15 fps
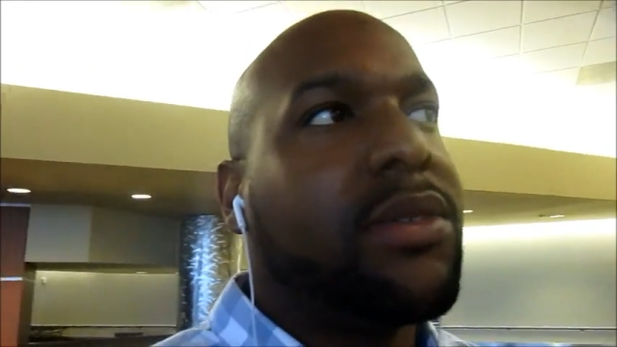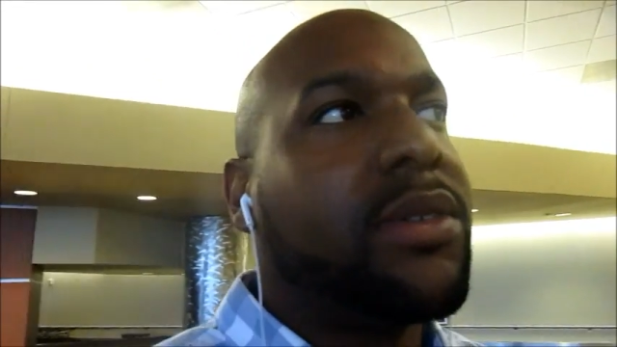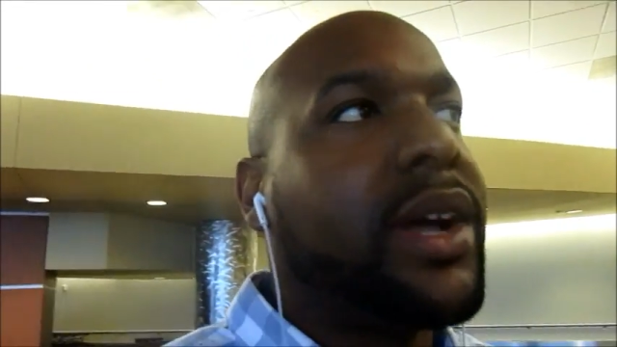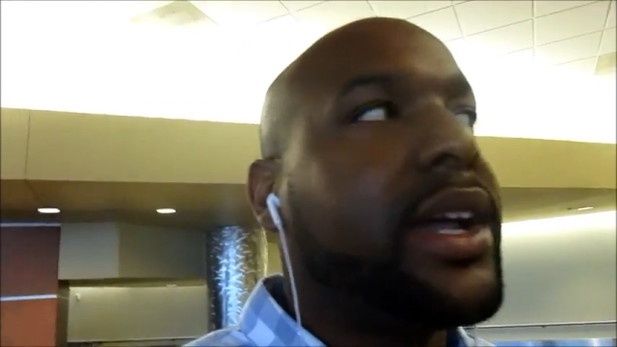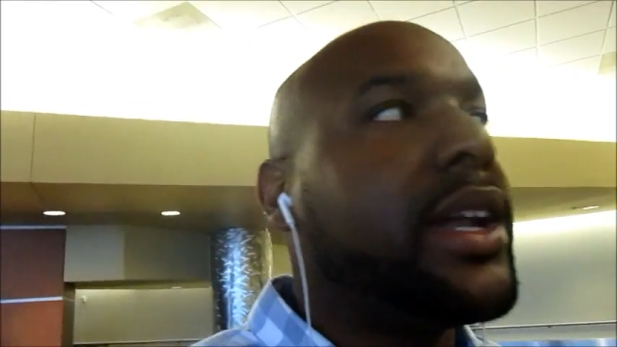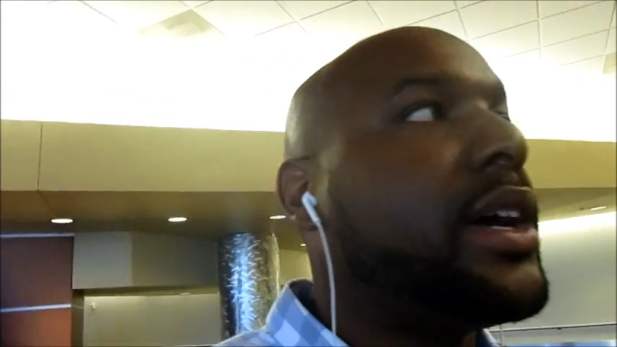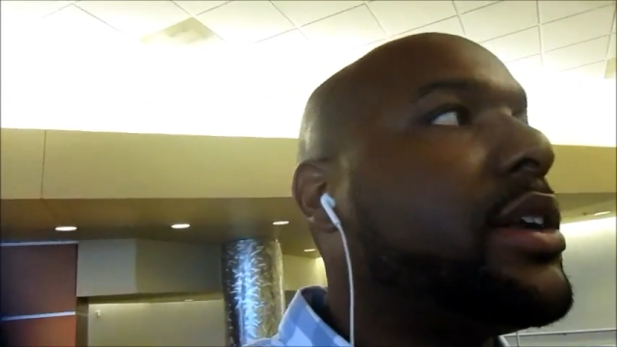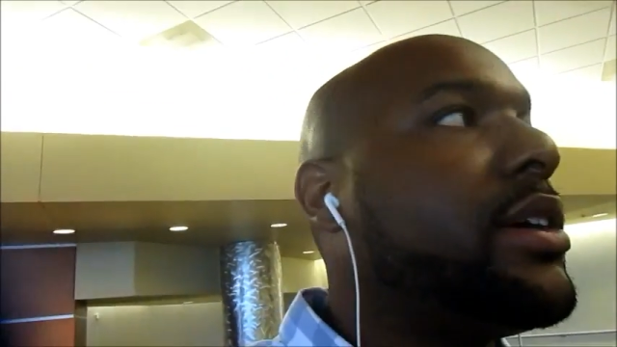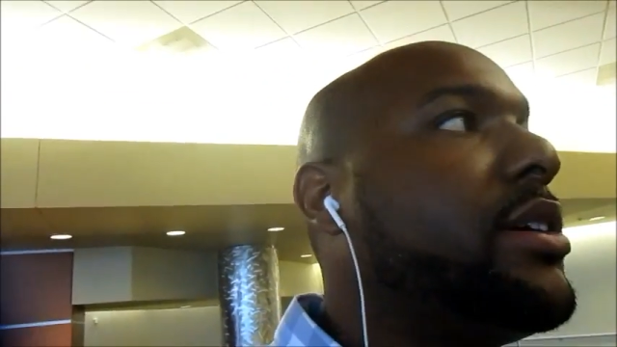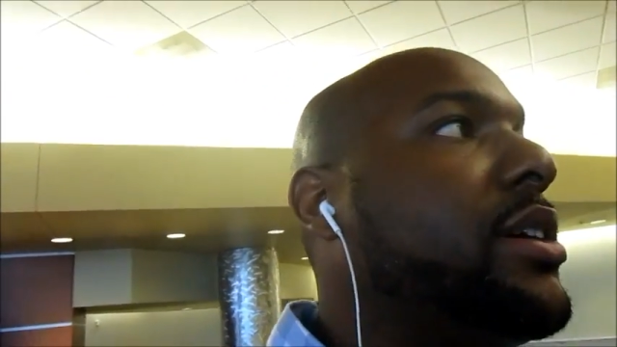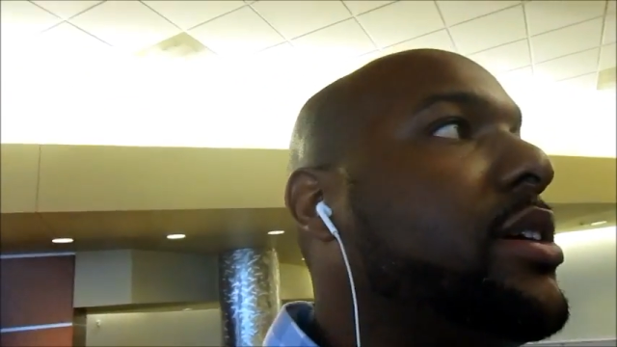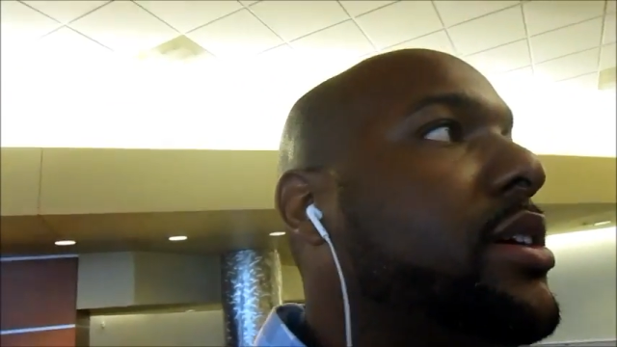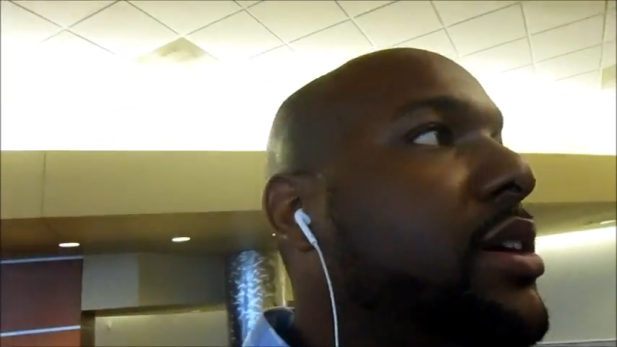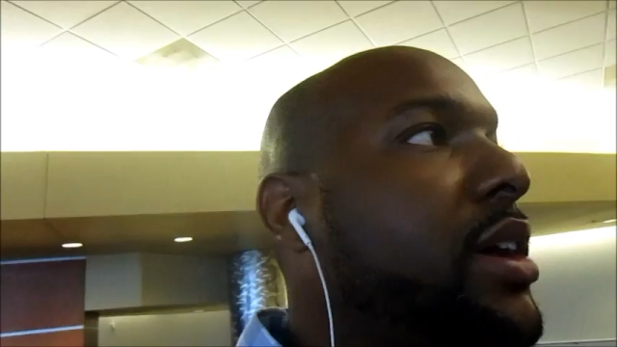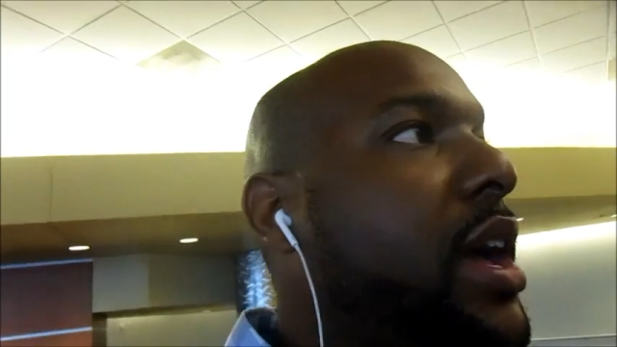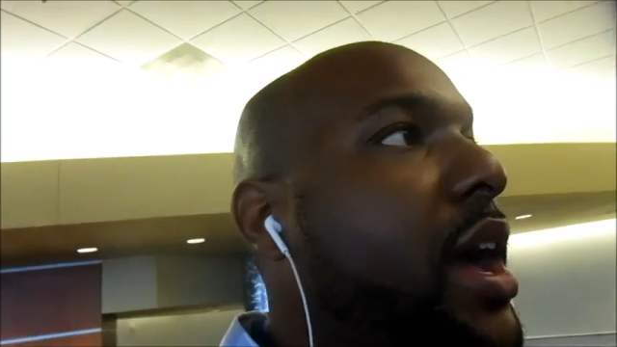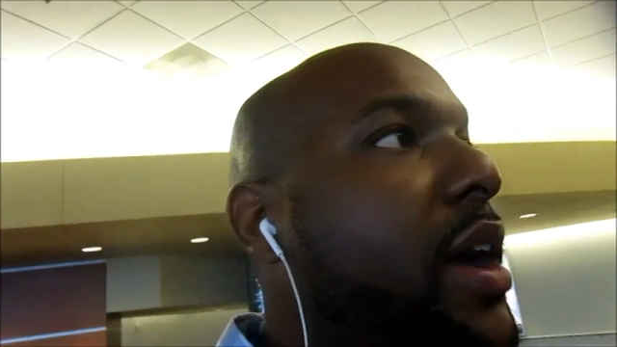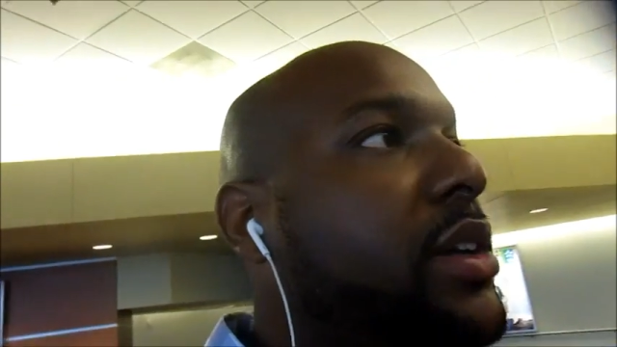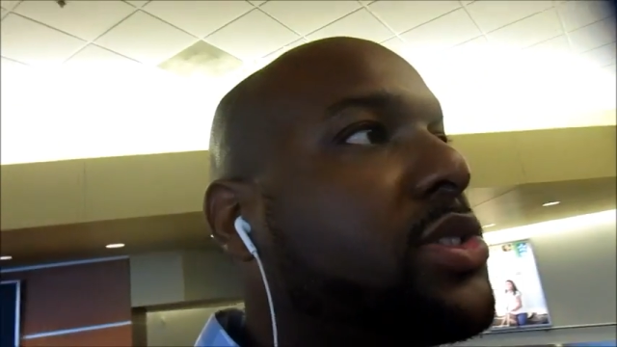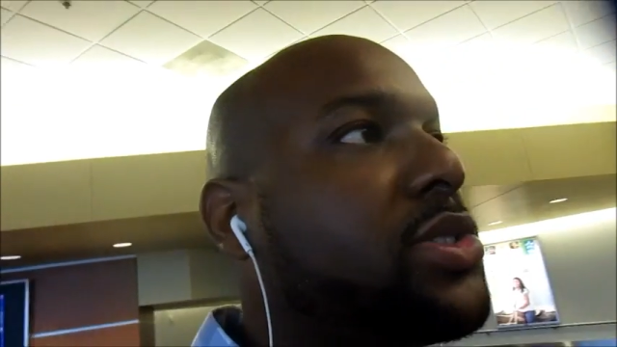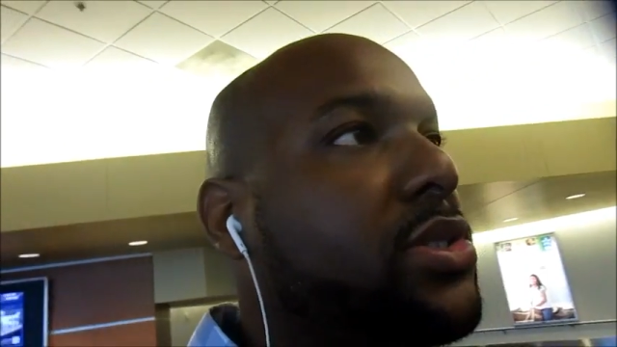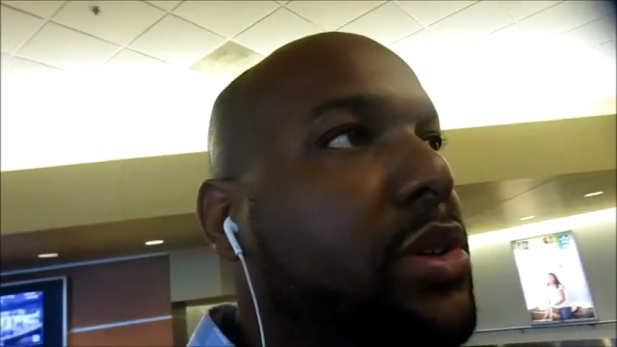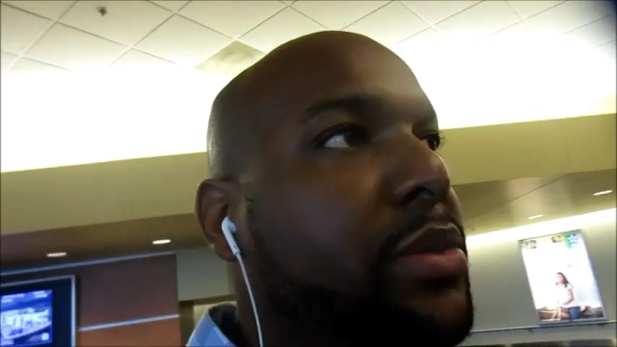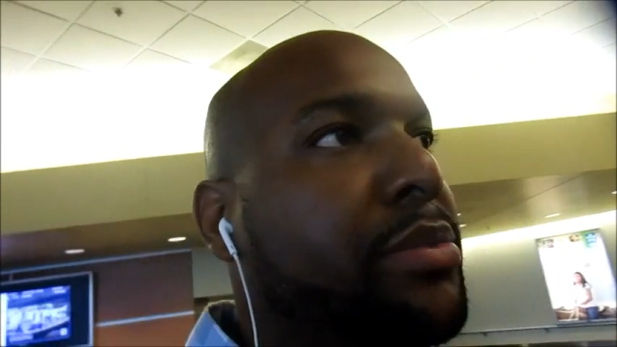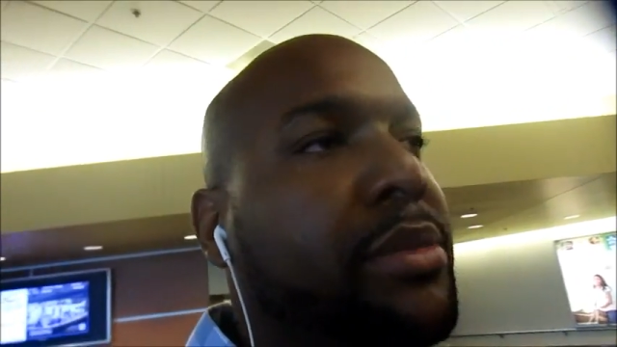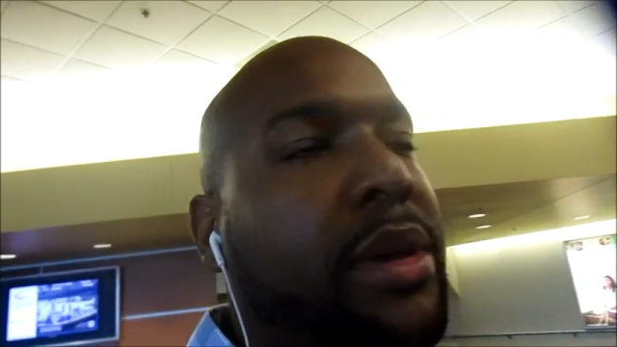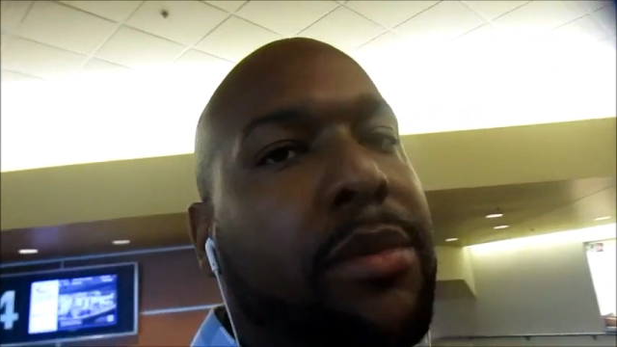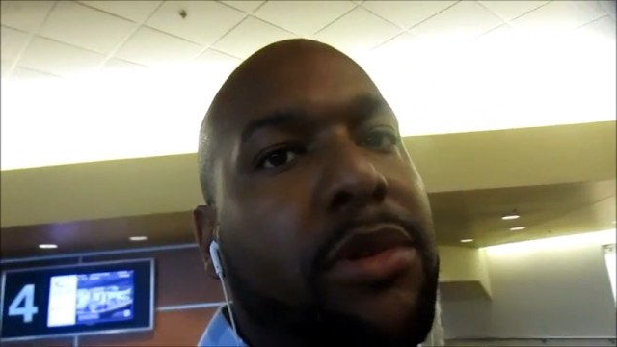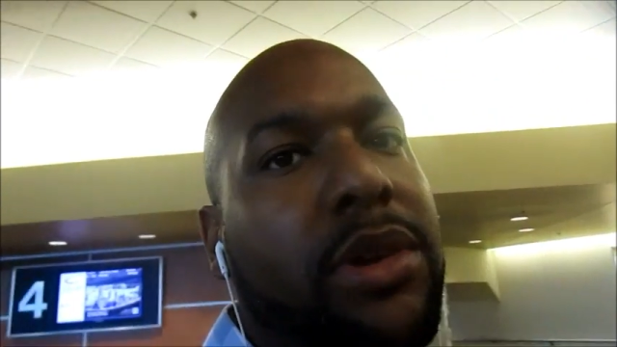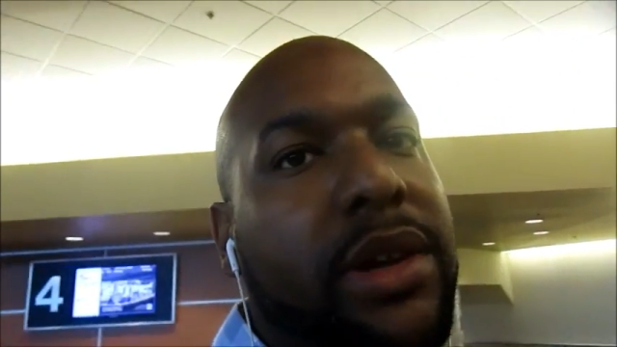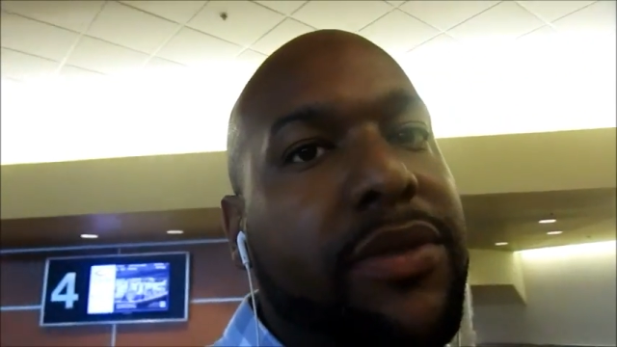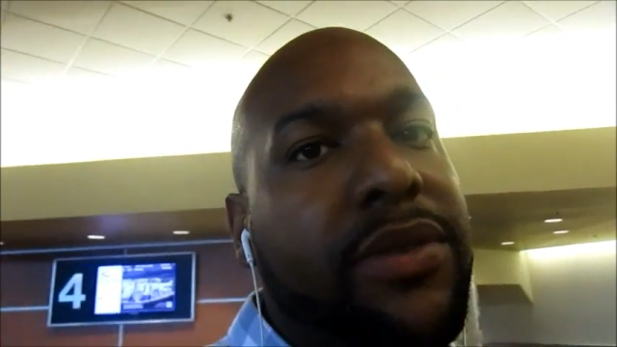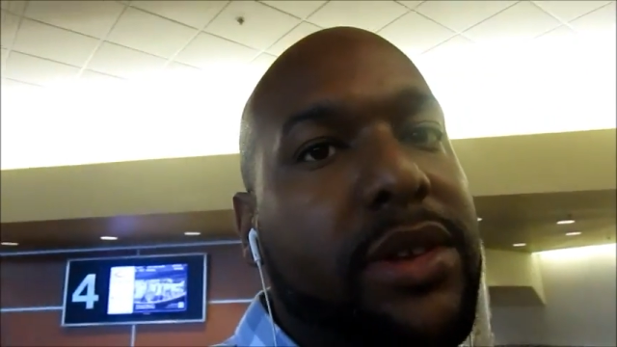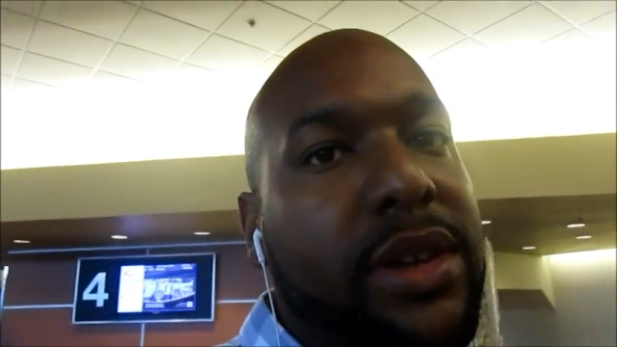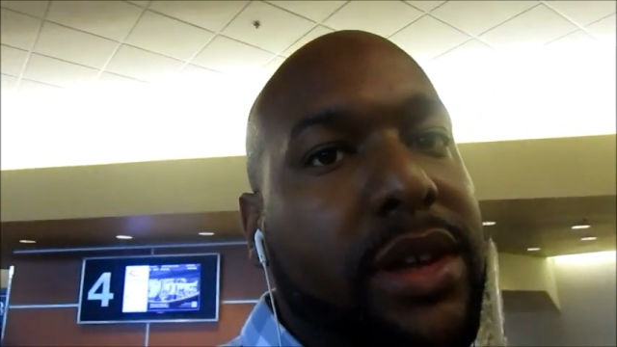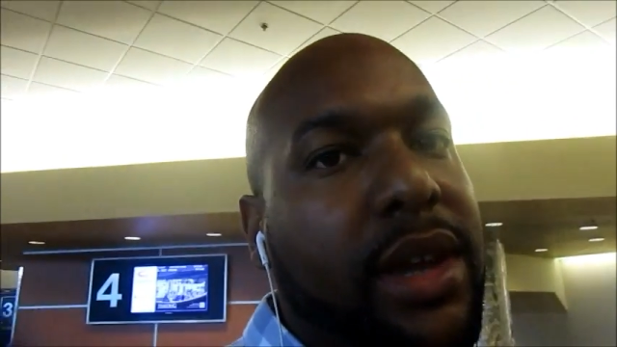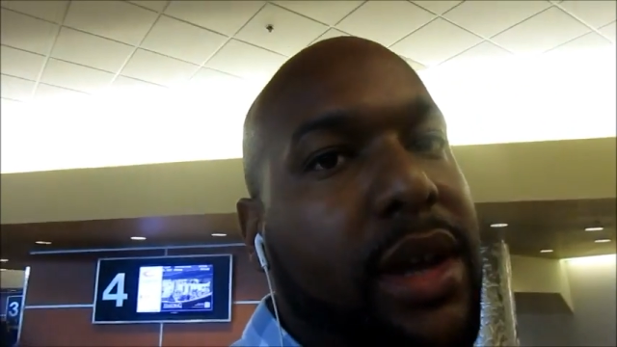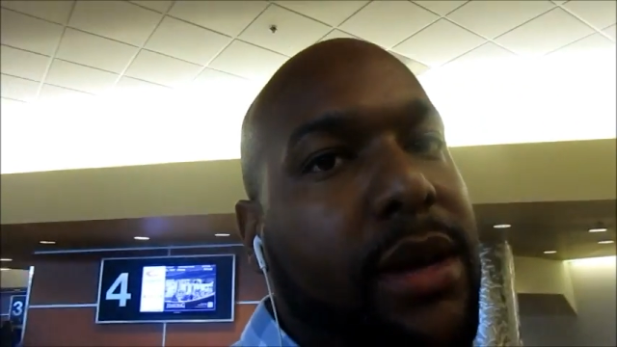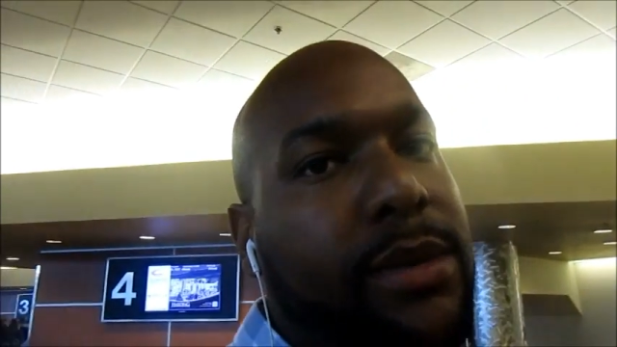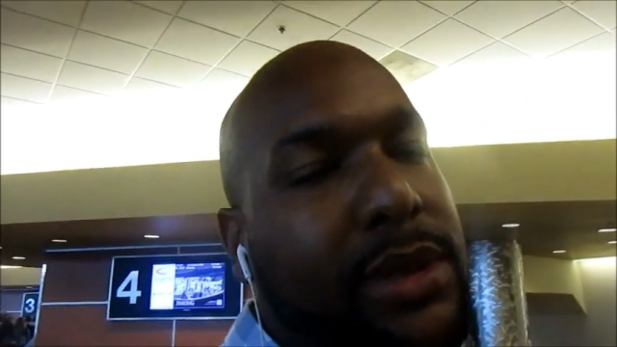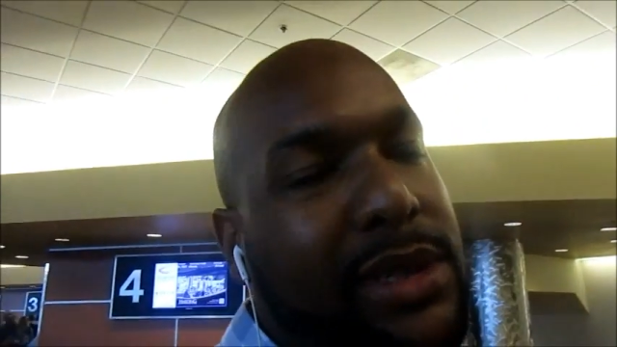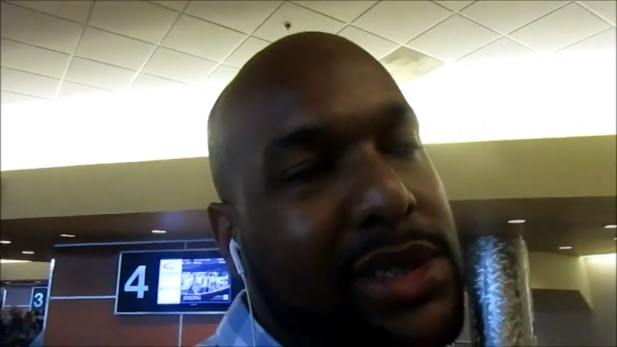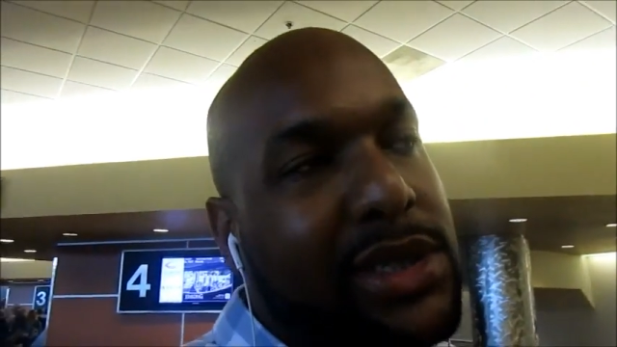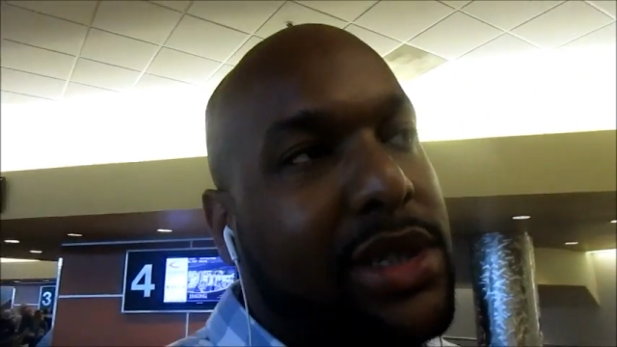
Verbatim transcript: ran out of actual memory for the camera,